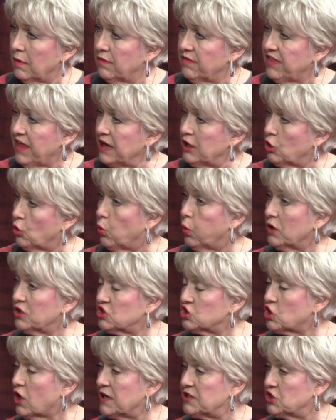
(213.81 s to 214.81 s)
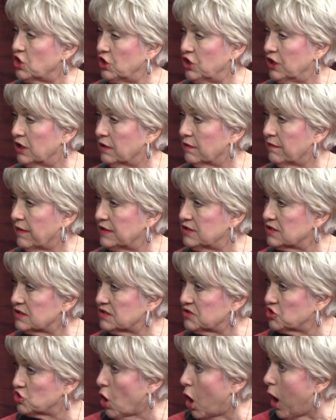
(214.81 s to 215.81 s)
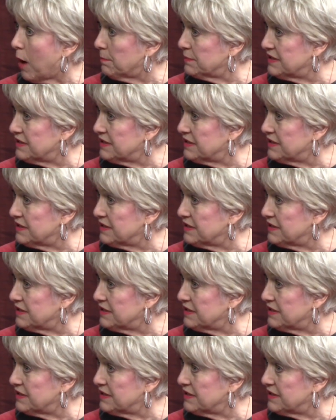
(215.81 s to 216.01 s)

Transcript: they quit chasing you. They just stopped.